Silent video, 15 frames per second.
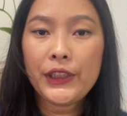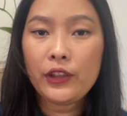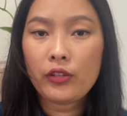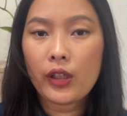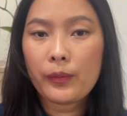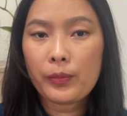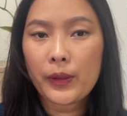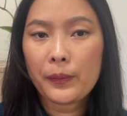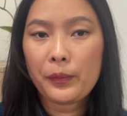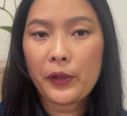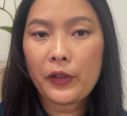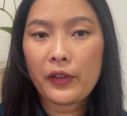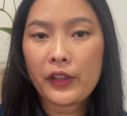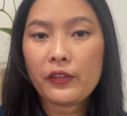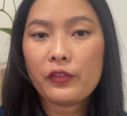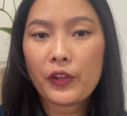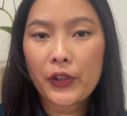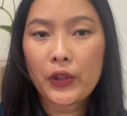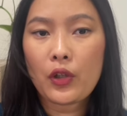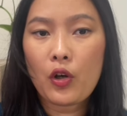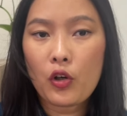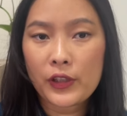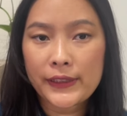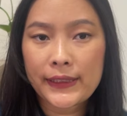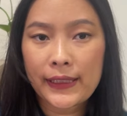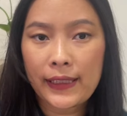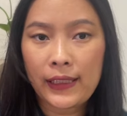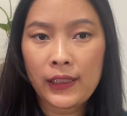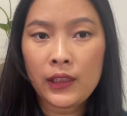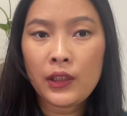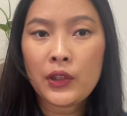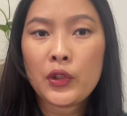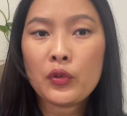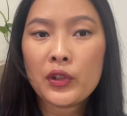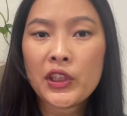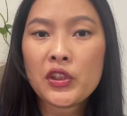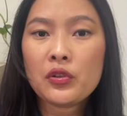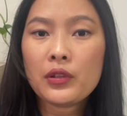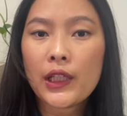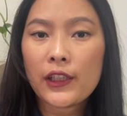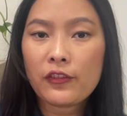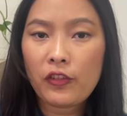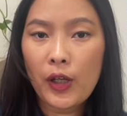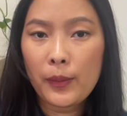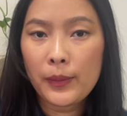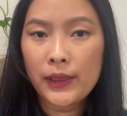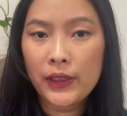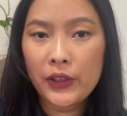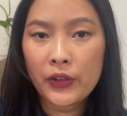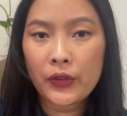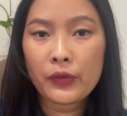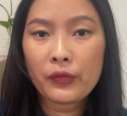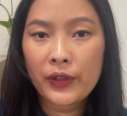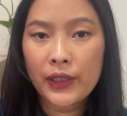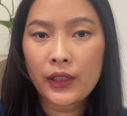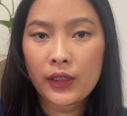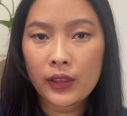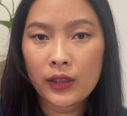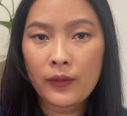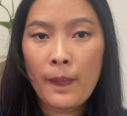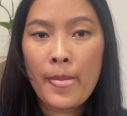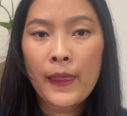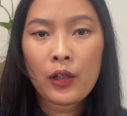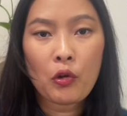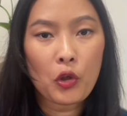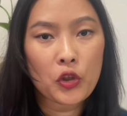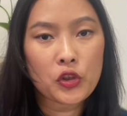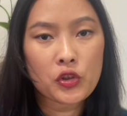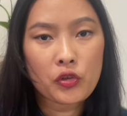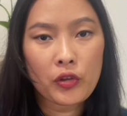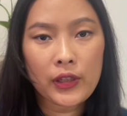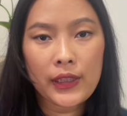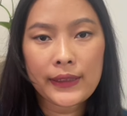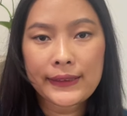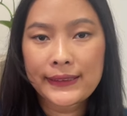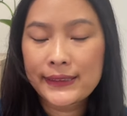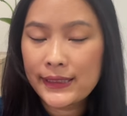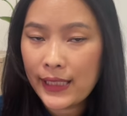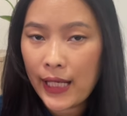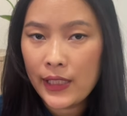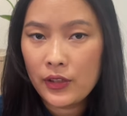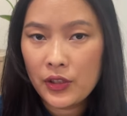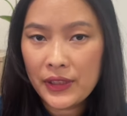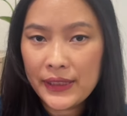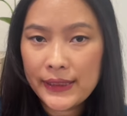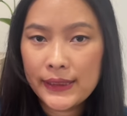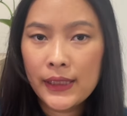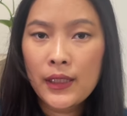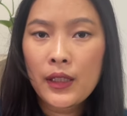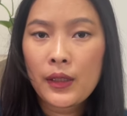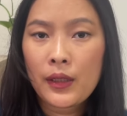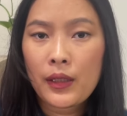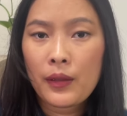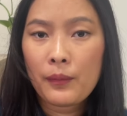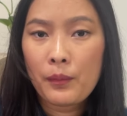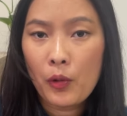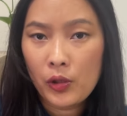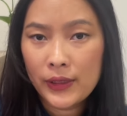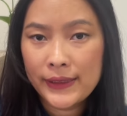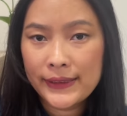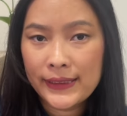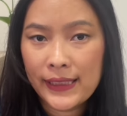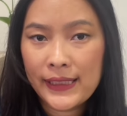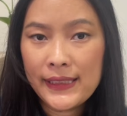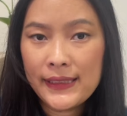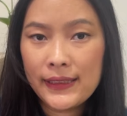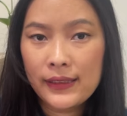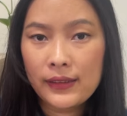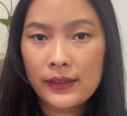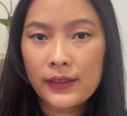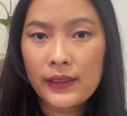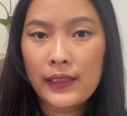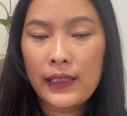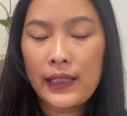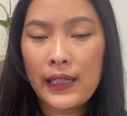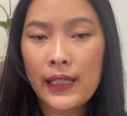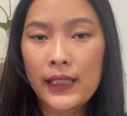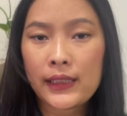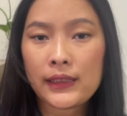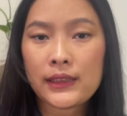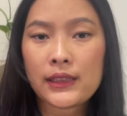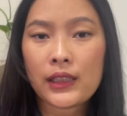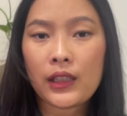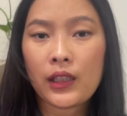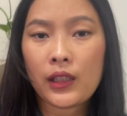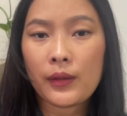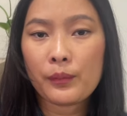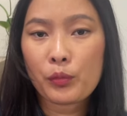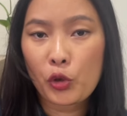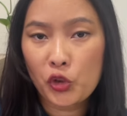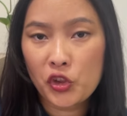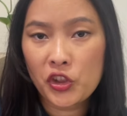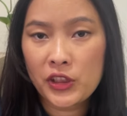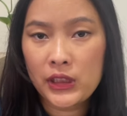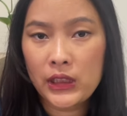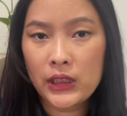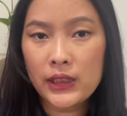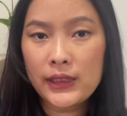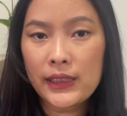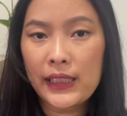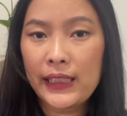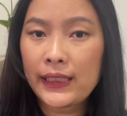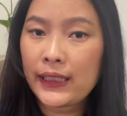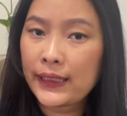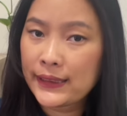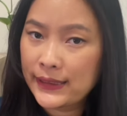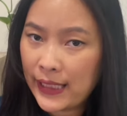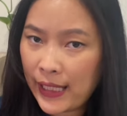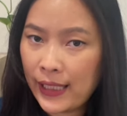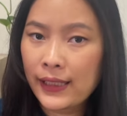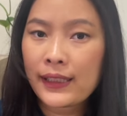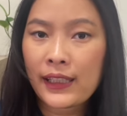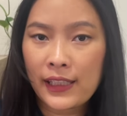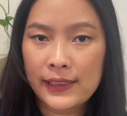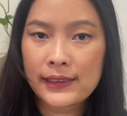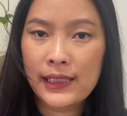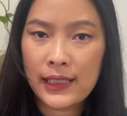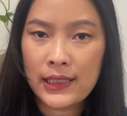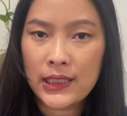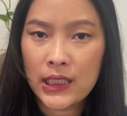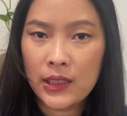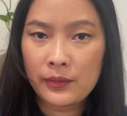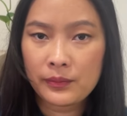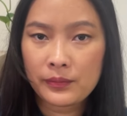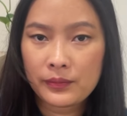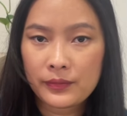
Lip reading: you are preparing for your OSCE, you need to get familiar with the Australian standards, policies and procedures in its healthcare system.